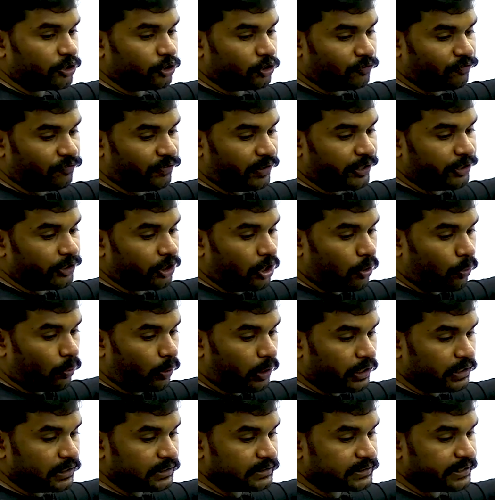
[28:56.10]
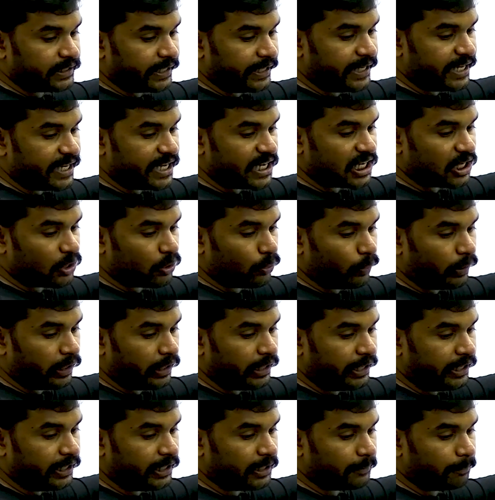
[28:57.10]
you to find out what is the
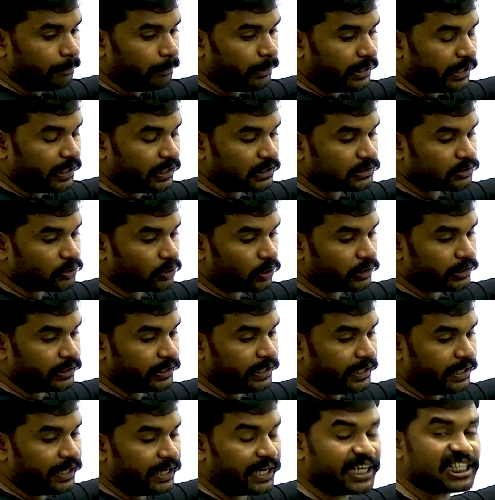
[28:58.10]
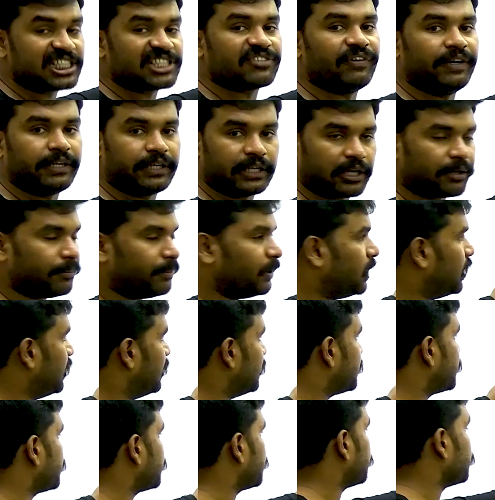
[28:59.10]
equivalent impedance on the HV
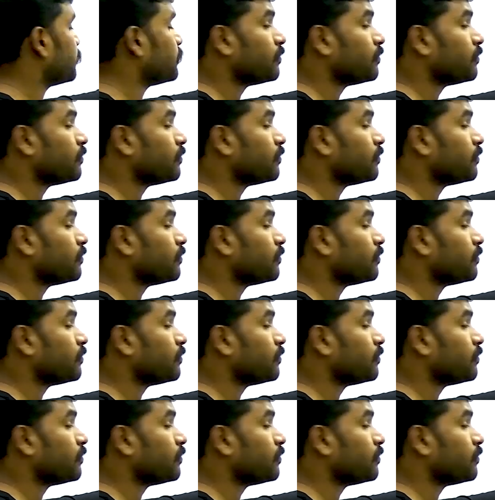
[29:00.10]
terminals.